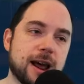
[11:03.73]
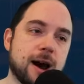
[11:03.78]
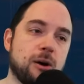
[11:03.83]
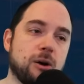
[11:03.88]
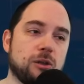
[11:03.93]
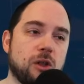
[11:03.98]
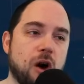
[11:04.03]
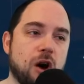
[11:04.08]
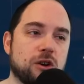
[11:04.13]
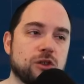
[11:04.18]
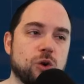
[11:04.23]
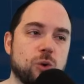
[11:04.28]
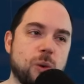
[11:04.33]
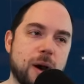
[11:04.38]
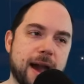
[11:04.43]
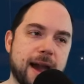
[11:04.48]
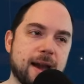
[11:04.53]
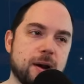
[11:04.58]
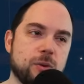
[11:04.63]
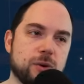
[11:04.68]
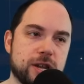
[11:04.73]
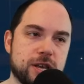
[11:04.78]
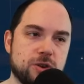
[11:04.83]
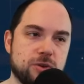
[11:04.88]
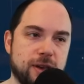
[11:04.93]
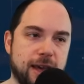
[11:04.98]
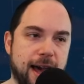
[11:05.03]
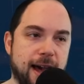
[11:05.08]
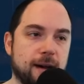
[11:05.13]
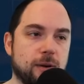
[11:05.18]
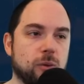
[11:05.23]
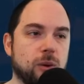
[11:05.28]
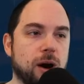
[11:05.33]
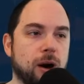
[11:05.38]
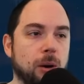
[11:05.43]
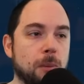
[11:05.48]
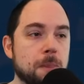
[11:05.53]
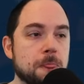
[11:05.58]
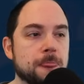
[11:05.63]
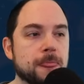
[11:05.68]
Now, along the way, what do you get?
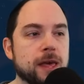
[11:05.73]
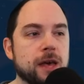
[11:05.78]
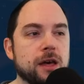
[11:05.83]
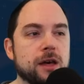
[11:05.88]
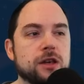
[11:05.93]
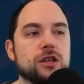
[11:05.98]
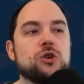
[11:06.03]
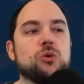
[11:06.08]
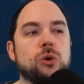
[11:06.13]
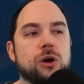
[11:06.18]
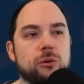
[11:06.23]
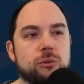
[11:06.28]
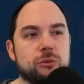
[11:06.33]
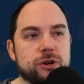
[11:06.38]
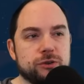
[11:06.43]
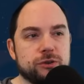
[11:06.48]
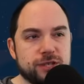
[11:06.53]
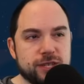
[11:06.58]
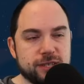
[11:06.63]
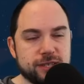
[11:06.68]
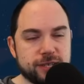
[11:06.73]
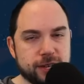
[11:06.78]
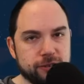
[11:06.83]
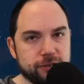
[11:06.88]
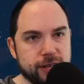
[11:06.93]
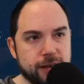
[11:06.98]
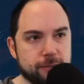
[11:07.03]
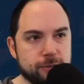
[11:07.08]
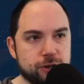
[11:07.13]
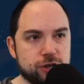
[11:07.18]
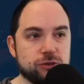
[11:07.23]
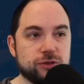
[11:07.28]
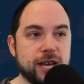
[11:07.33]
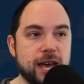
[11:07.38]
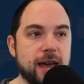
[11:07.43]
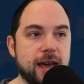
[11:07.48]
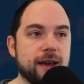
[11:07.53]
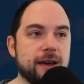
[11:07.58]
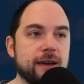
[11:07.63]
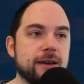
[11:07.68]
Well, you want to reduce the skill damage you
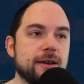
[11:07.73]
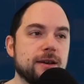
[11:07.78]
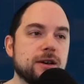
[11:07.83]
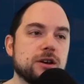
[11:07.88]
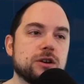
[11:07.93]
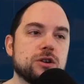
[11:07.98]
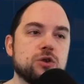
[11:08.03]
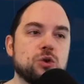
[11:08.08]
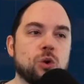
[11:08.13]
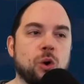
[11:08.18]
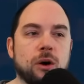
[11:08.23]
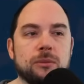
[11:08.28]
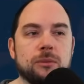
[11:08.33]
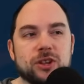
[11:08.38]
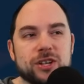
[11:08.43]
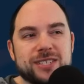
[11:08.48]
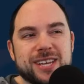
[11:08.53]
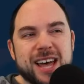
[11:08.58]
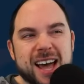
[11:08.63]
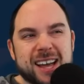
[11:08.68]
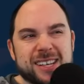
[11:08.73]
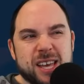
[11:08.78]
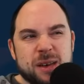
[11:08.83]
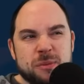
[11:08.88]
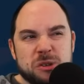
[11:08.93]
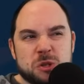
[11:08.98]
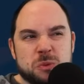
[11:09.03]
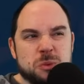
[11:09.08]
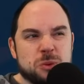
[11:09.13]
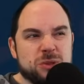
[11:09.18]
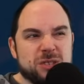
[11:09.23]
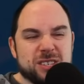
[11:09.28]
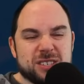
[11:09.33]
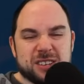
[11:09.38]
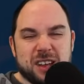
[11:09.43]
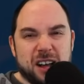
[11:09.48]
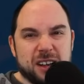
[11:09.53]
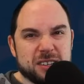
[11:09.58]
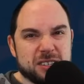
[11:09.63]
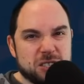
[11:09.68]
take. Normal attack damage boost
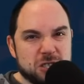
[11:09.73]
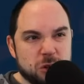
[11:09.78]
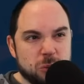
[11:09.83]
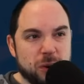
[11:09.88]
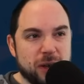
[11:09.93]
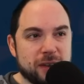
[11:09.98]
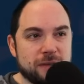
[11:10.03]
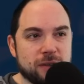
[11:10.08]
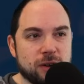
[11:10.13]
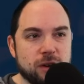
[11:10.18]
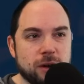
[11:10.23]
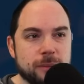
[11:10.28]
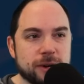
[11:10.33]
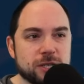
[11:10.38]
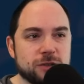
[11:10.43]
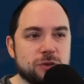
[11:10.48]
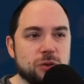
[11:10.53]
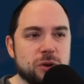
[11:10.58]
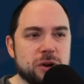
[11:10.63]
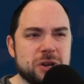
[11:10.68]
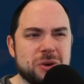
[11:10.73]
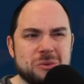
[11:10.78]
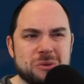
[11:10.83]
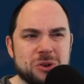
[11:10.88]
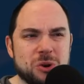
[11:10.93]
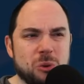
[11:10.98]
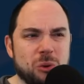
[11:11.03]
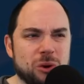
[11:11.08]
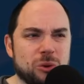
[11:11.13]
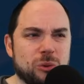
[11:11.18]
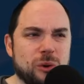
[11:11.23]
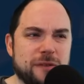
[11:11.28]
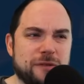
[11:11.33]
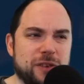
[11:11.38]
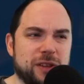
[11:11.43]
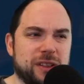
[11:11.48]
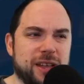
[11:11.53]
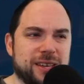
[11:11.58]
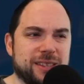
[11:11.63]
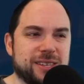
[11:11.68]
is not doing very much for you, nor do I
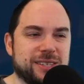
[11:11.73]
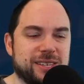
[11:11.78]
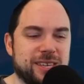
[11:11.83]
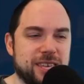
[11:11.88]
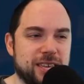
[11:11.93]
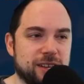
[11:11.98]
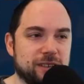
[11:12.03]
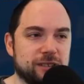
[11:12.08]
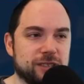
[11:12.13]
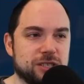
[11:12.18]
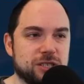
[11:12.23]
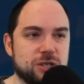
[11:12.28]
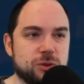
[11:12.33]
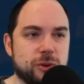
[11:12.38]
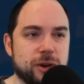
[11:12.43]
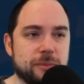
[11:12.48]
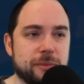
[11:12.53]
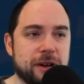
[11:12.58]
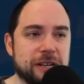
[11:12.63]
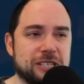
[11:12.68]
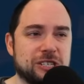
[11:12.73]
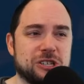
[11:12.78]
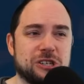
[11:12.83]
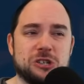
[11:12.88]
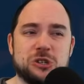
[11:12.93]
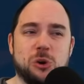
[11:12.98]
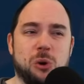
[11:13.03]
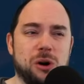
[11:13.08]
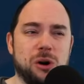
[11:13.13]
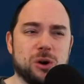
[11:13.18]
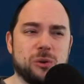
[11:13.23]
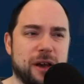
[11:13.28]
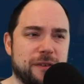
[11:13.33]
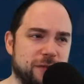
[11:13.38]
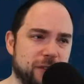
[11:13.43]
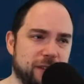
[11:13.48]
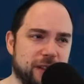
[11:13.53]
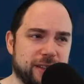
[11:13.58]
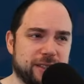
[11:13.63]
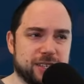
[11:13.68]
feel like this heal is doing much, nor do I
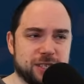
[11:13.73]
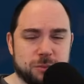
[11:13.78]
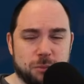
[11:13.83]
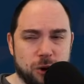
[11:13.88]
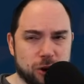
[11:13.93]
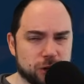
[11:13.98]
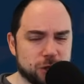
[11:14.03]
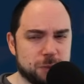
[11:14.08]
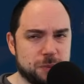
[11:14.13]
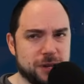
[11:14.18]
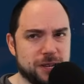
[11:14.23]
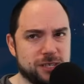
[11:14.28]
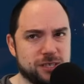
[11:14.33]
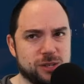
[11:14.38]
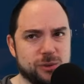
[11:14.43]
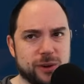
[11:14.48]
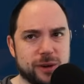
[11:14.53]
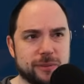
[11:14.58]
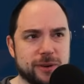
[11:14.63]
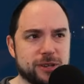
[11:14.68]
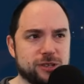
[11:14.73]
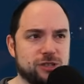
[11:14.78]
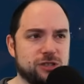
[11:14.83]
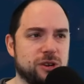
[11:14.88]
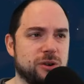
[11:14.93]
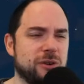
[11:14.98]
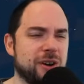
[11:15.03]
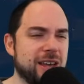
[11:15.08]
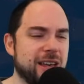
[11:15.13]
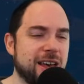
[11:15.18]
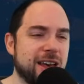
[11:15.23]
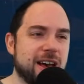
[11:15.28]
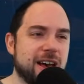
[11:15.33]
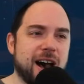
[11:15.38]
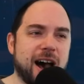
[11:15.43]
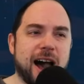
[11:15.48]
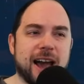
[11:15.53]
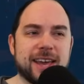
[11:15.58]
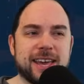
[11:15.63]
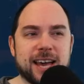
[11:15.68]
feel like this march speed is doing much. So
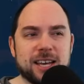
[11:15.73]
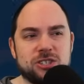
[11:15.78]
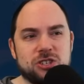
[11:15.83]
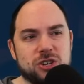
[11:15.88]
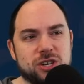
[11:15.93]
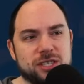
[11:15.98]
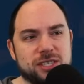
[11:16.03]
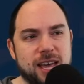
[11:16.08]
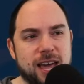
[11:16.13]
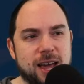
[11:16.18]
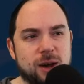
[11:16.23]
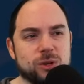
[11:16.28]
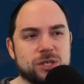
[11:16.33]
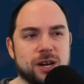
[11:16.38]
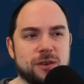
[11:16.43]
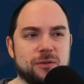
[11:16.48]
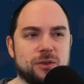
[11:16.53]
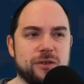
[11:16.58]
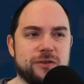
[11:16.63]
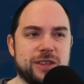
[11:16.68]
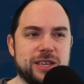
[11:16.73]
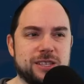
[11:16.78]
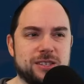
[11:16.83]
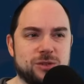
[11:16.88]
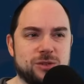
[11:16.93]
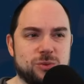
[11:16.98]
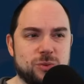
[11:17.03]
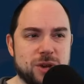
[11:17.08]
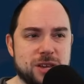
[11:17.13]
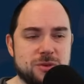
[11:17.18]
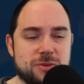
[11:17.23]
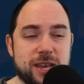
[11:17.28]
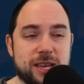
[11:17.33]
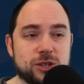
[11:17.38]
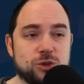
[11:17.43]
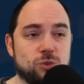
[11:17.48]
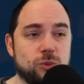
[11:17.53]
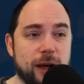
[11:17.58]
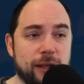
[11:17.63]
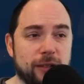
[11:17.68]
I guess you could take whichever of these three you think
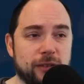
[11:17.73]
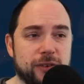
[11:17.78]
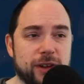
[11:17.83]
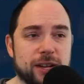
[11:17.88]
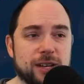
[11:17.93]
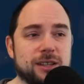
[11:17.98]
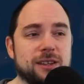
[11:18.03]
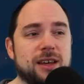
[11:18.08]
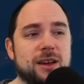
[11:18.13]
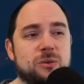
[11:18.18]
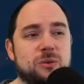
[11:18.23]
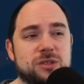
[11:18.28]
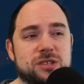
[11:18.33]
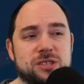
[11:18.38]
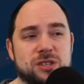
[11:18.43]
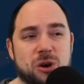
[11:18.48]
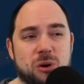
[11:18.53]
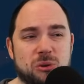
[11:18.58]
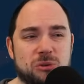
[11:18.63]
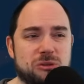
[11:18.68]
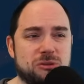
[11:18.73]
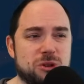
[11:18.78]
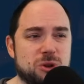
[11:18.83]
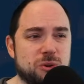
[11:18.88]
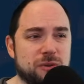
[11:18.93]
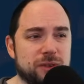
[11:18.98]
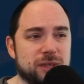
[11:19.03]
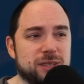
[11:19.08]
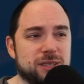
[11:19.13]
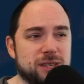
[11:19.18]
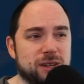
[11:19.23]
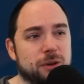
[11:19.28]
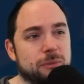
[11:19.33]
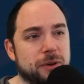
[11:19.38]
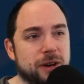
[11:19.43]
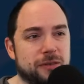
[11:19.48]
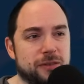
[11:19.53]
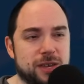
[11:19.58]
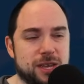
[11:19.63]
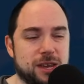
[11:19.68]
is relevant. Like with Skogul, you have a little
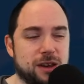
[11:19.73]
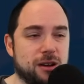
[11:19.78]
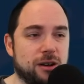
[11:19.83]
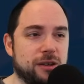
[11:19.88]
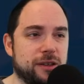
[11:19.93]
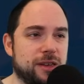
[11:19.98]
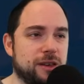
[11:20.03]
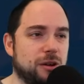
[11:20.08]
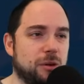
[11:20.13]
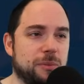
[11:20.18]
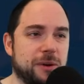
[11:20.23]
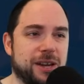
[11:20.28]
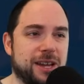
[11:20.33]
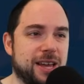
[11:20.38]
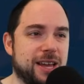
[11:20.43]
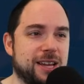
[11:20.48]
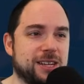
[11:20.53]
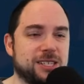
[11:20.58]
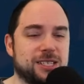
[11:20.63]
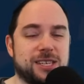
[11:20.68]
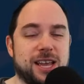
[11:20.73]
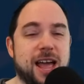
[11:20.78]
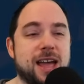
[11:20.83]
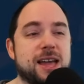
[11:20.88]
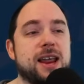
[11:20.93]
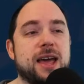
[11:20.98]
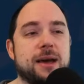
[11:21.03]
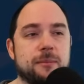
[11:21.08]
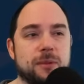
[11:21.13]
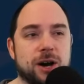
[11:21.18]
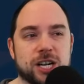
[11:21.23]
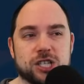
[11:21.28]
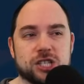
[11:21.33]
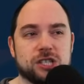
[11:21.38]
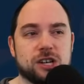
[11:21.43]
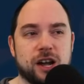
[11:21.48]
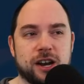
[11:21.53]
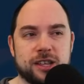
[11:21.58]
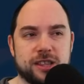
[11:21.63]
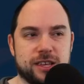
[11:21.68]
bit of a heal, but it just ain't much.
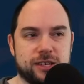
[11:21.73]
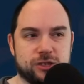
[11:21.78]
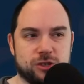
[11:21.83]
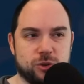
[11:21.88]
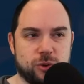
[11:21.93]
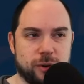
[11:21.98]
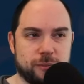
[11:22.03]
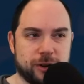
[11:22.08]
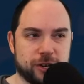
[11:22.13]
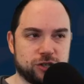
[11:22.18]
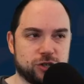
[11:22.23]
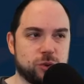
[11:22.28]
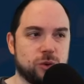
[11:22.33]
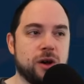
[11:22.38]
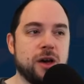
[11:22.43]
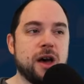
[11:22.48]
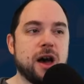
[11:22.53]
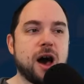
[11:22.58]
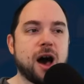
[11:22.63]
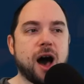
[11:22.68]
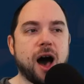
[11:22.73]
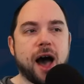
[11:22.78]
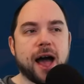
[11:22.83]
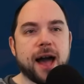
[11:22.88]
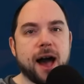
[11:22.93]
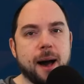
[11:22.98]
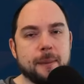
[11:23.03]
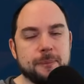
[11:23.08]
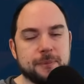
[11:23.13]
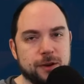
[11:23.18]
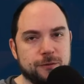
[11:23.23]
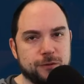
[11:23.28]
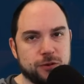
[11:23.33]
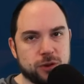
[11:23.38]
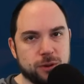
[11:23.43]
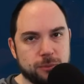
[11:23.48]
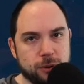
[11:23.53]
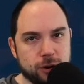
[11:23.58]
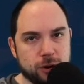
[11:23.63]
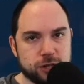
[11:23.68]
None of these are doing much, so I opted for
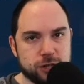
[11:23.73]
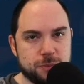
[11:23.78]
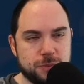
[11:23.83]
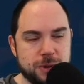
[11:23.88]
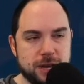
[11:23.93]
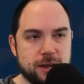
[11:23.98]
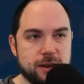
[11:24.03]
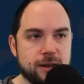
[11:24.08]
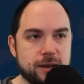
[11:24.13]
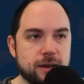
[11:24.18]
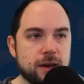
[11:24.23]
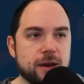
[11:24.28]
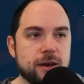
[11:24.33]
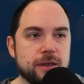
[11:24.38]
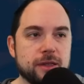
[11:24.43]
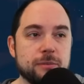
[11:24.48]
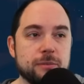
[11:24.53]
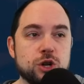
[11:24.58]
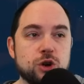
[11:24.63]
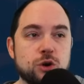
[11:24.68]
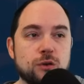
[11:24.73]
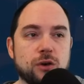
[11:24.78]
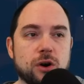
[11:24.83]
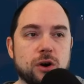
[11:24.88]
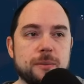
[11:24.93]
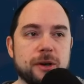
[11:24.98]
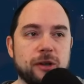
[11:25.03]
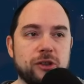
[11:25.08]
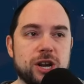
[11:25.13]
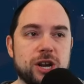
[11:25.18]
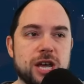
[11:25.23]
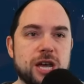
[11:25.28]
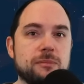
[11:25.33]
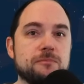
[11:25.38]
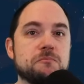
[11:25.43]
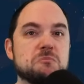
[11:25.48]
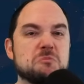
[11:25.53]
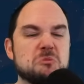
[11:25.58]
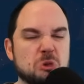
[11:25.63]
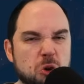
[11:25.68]
the march speed. The maneuverability
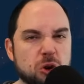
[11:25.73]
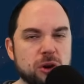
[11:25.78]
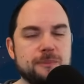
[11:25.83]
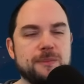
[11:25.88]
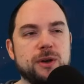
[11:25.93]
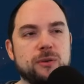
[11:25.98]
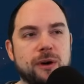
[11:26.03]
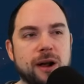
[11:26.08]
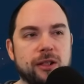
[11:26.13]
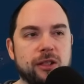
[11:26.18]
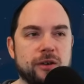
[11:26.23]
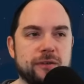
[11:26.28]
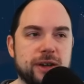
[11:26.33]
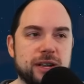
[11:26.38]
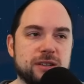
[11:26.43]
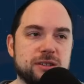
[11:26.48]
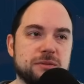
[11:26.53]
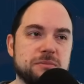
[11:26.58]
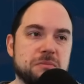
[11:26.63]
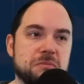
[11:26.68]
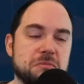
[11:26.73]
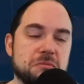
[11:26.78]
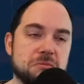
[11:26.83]
could be relevant.